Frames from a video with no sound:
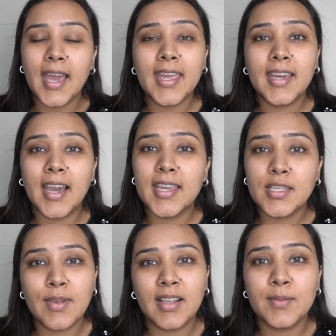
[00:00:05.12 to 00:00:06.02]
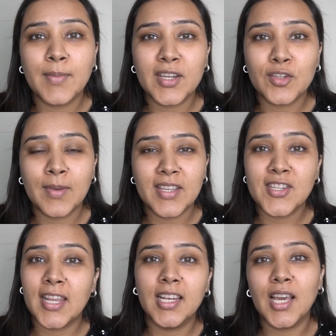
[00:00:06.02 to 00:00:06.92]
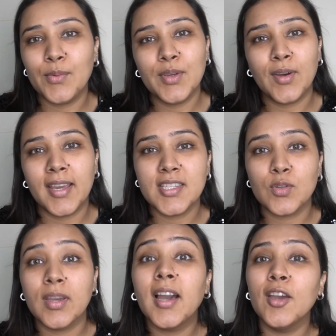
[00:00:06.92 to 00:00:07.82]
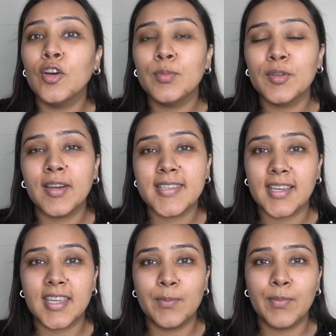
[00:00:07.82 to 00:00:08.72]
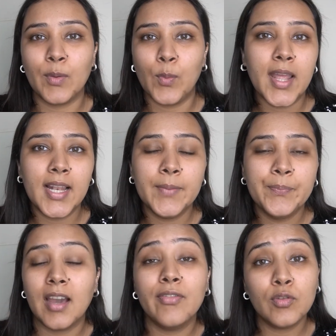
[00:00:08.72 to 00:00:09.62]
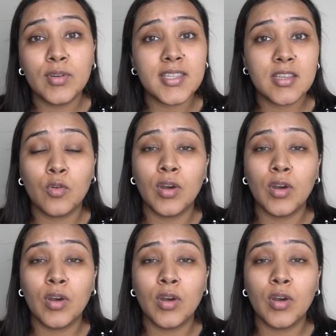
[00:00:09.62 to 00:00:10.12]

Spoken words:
Hi guys, welcome back to my channel. How are you guys doing? I hope you guys are keeping well. A few days ago